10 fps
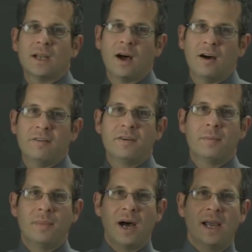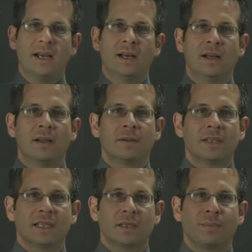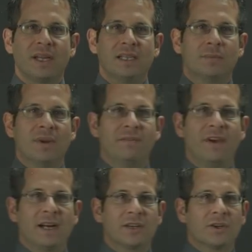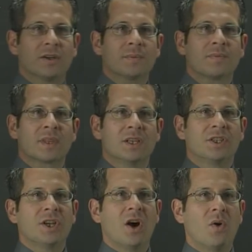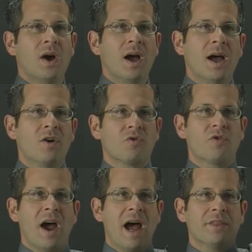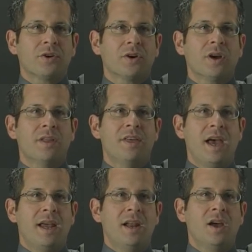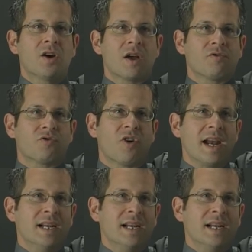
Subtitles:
of my displacement vector. So rather than write